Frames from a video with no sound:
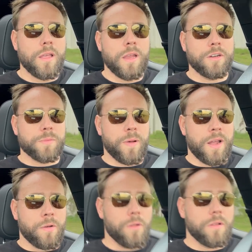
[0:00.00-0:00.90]
Here's a
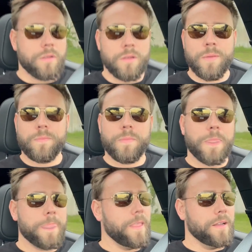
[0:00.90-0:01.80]
pothole. Oh,
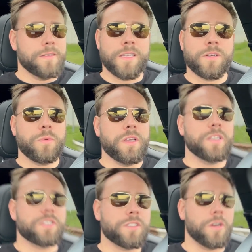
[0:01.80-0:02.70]
doesn't really
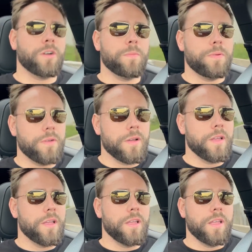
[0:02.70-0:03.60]
disturb
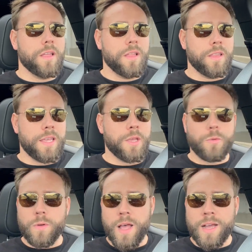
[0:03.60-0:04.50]
the
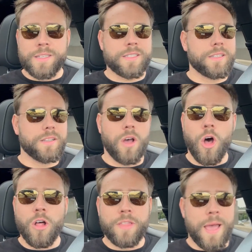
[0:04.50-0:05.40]
Equinox
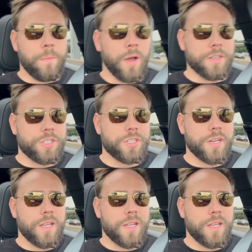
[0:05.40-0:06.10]
all that much.